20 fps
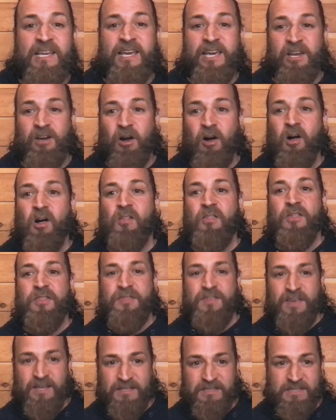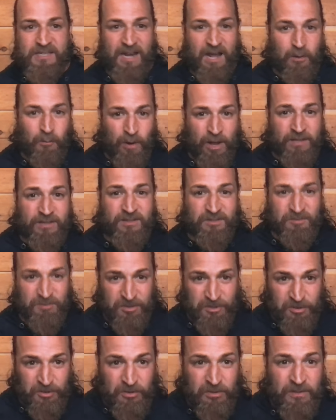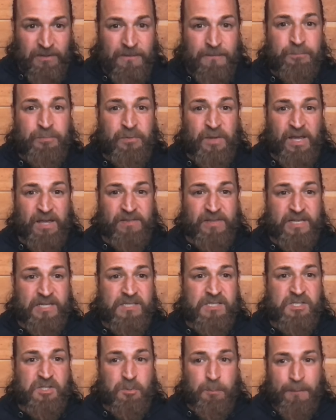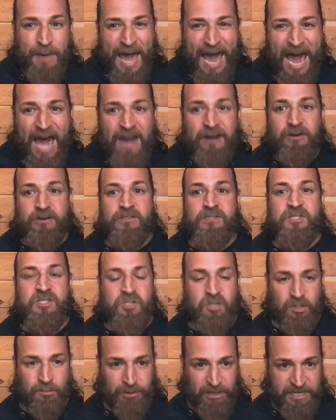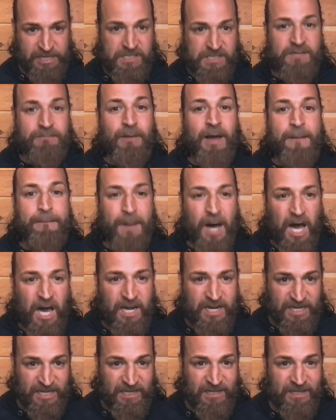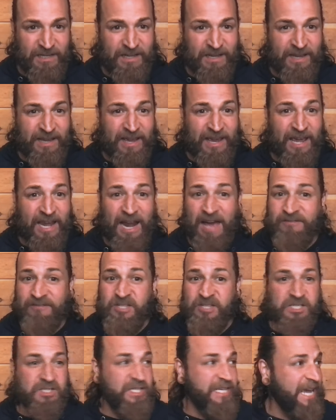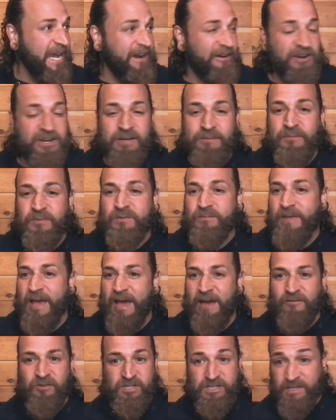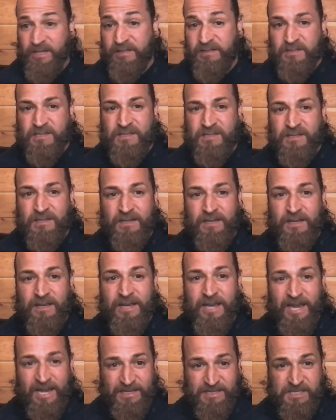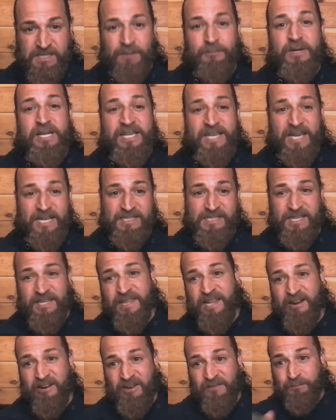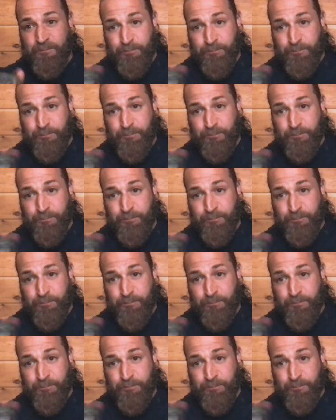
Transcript: and all the things that I went through. And these patterns took place in my body and I've just carried them ever since. Yeah. And somebody gets in there and